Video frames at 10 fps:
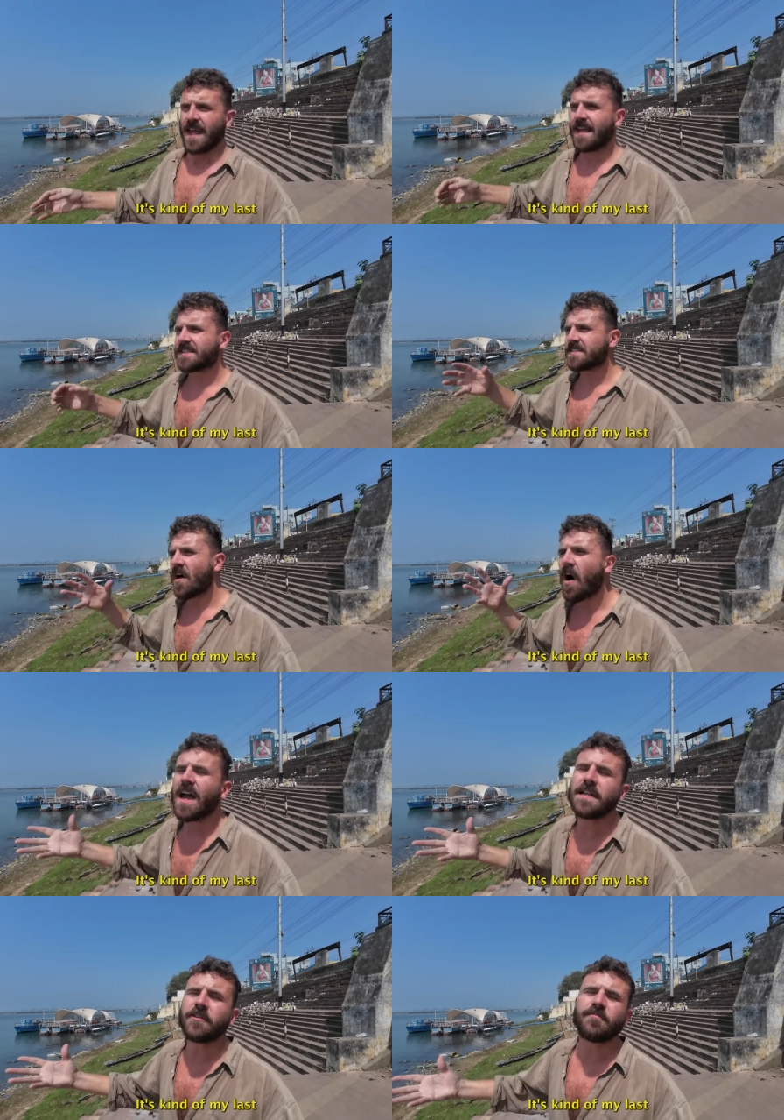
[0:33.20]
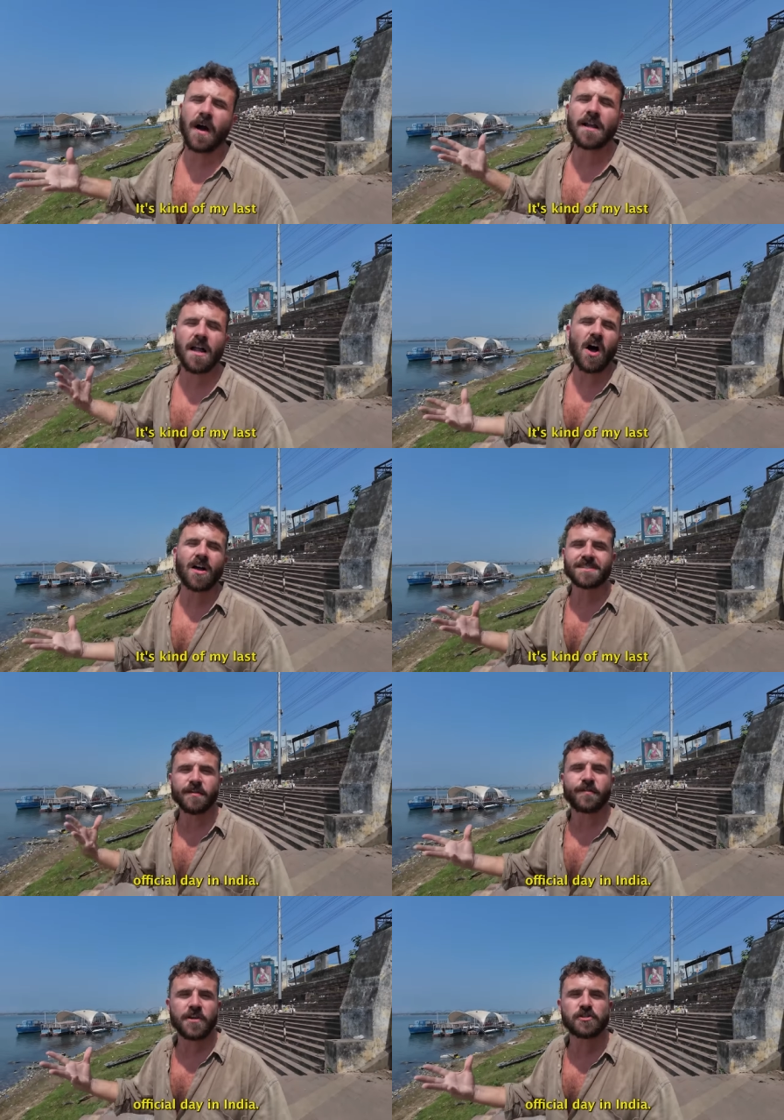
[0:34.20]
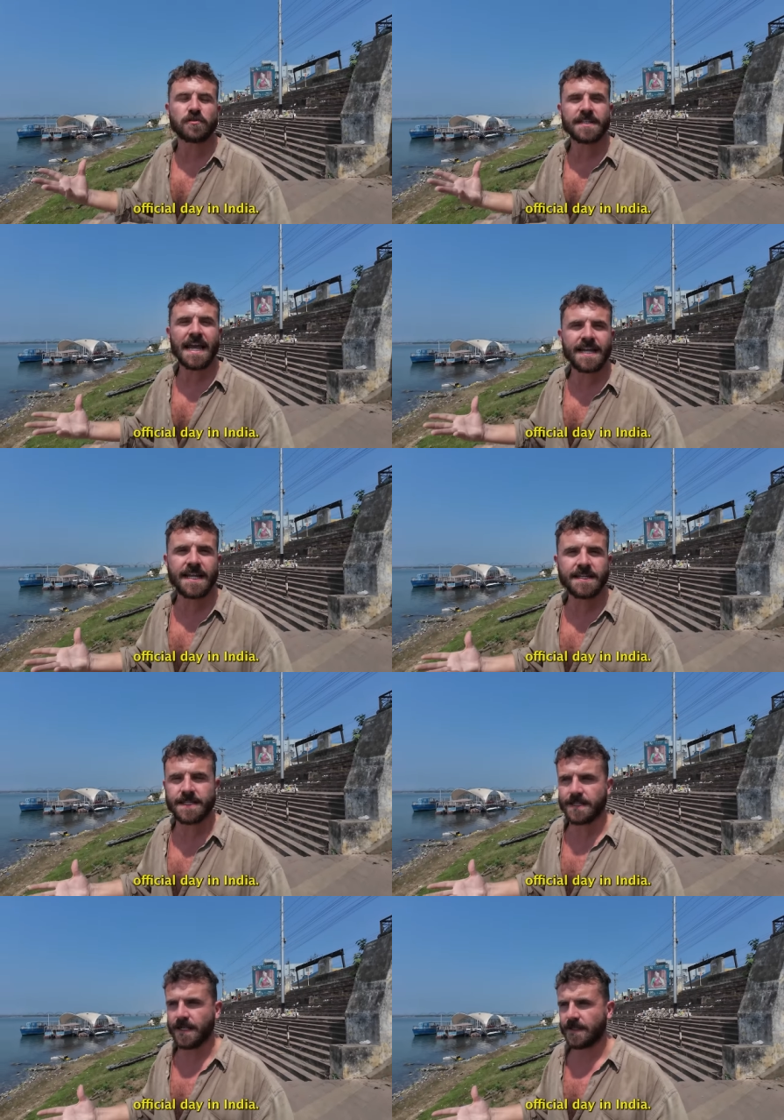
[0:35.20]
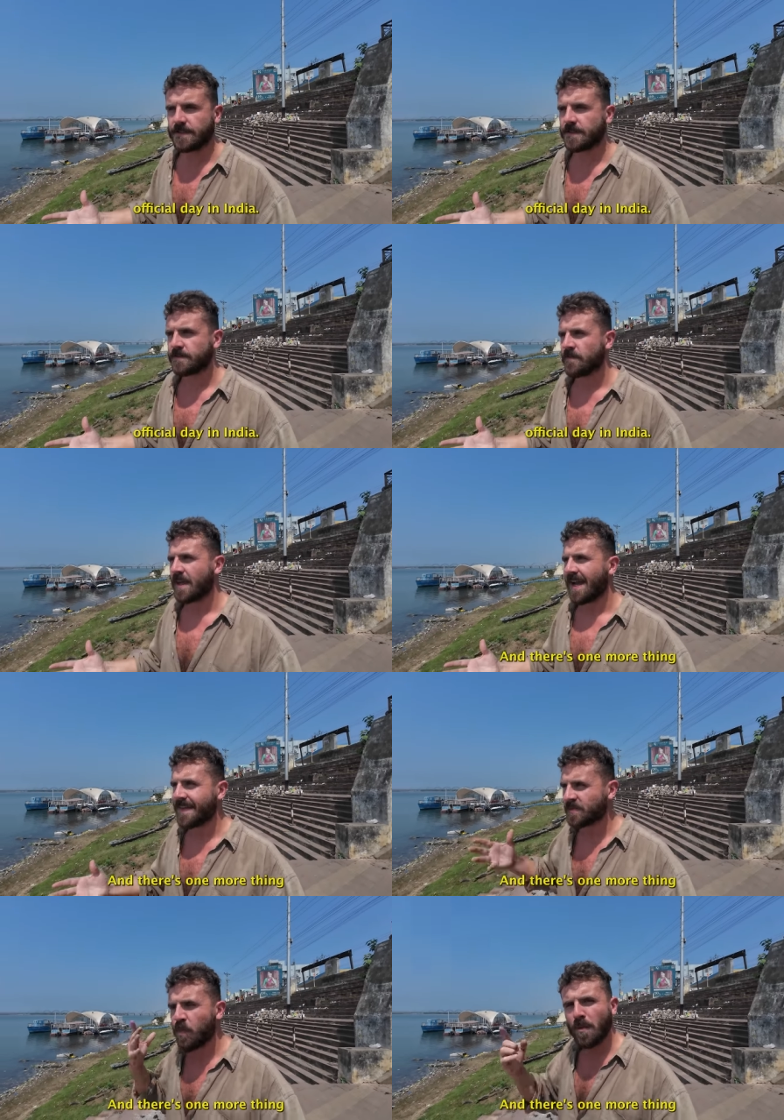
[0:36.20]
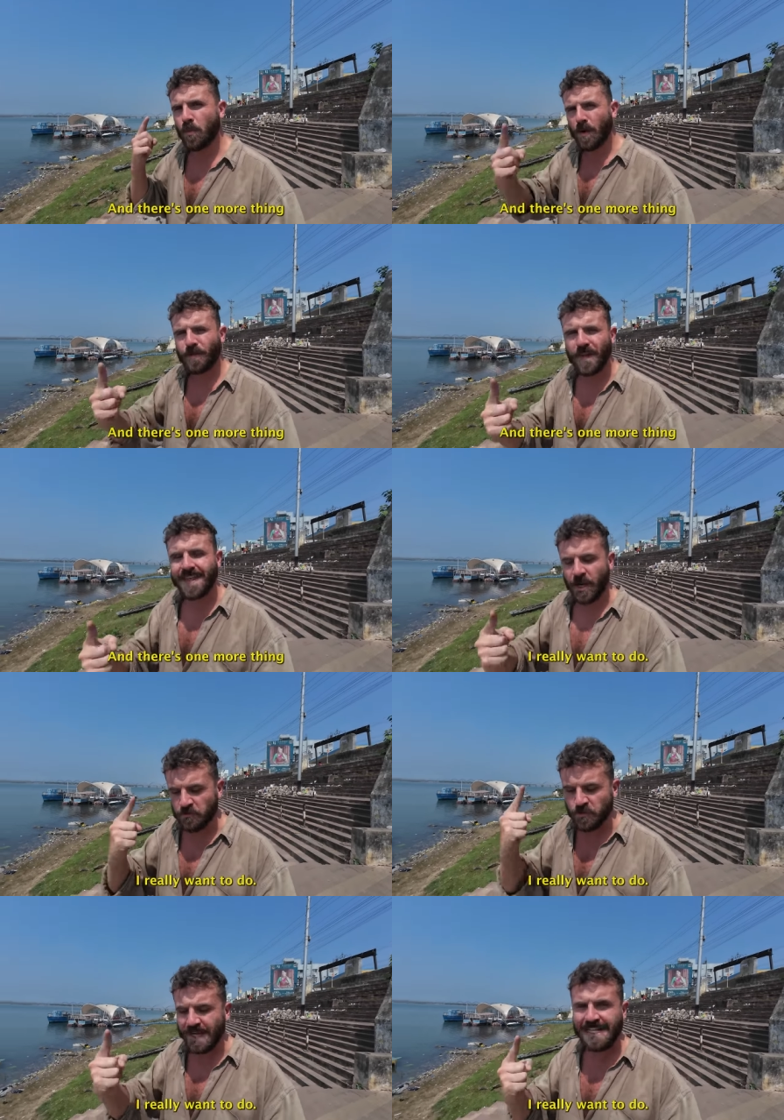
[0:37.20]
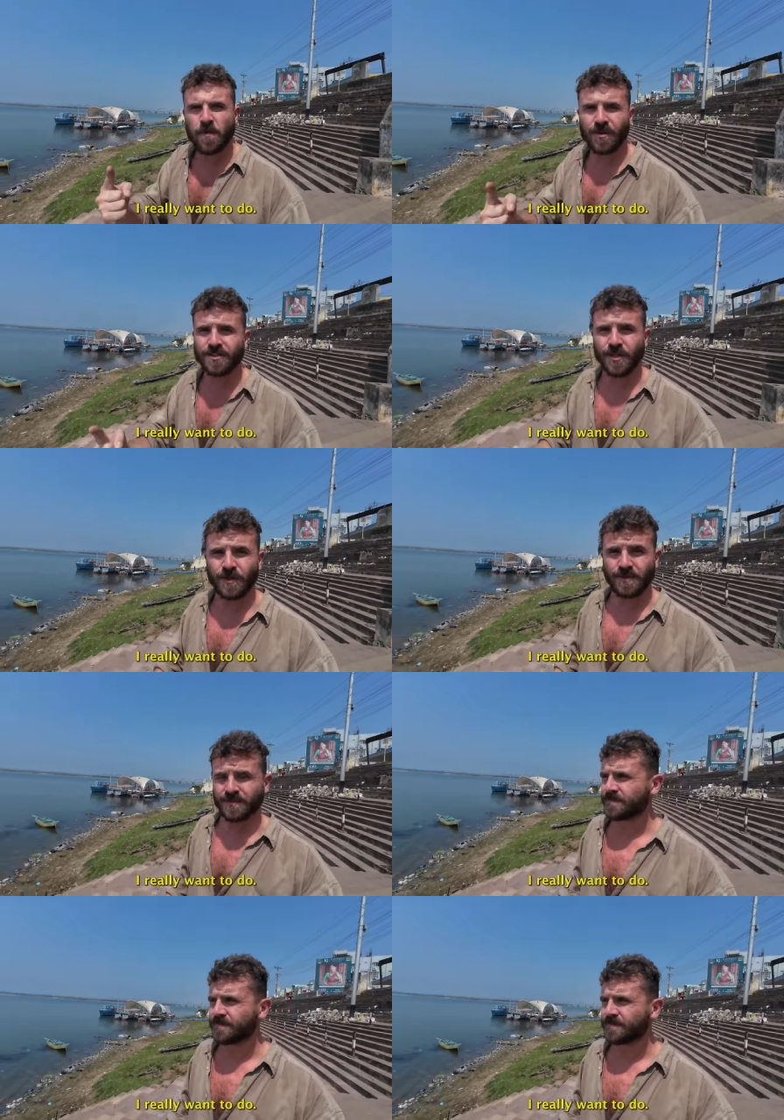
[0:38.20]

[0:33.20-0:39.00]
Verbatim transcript: It's kind of my last official day in India. And there's one more thing I really want to do.